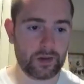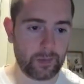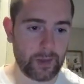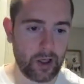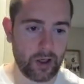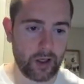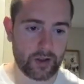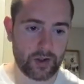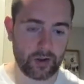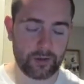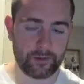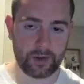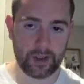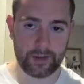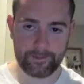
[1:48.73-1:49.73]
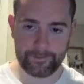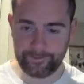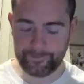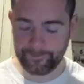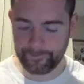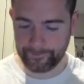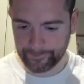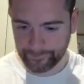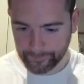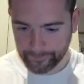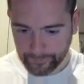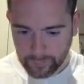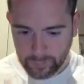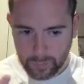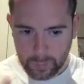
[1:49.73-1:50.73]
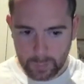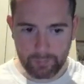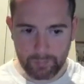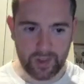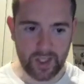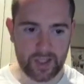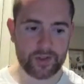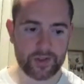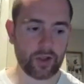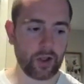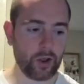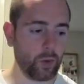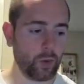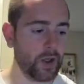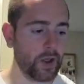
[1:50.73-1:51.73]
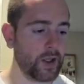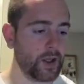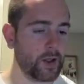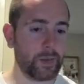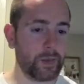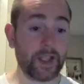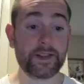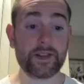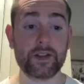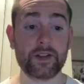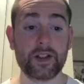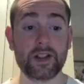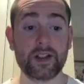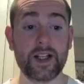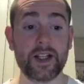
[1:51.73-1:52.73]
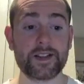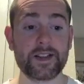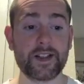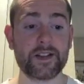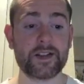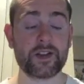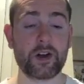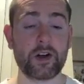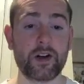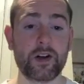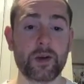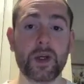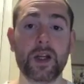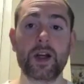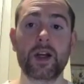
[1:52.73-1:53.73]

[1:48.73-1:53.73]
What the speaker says: about our software. So basically, let's get started.